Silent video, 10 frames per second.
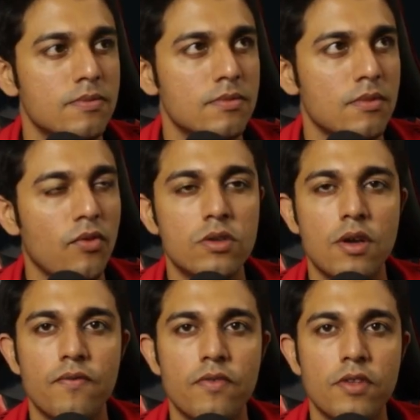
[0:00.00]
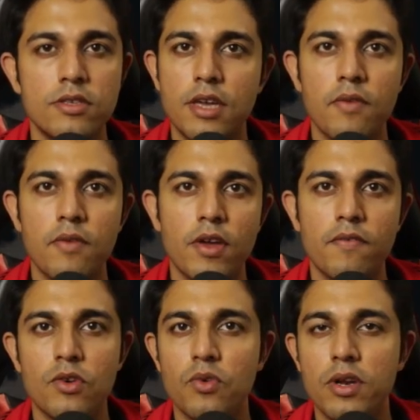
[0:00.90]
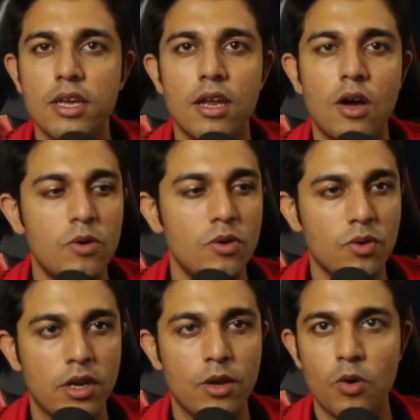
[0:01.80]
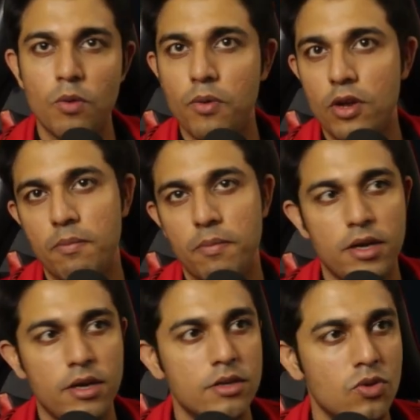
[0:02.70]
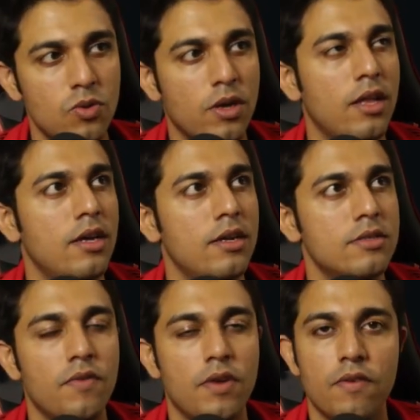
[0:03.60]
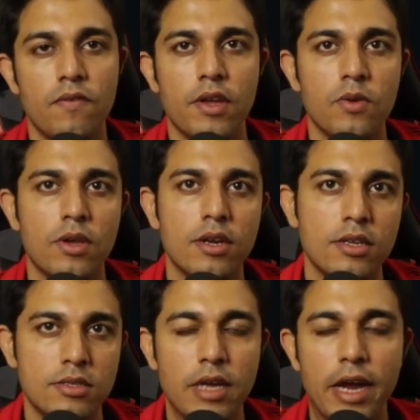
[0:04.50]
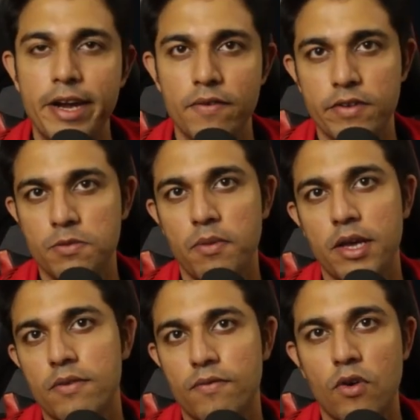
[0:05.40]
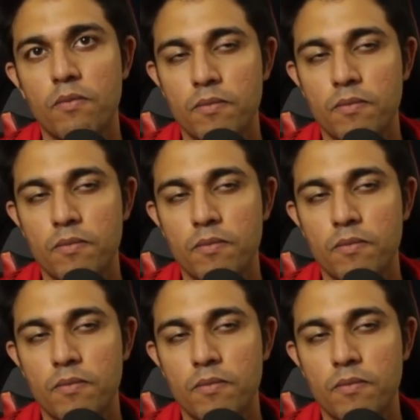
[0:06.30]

we also have this game where we only allowed only low poly players. So you can, there is a way where you can decide which play from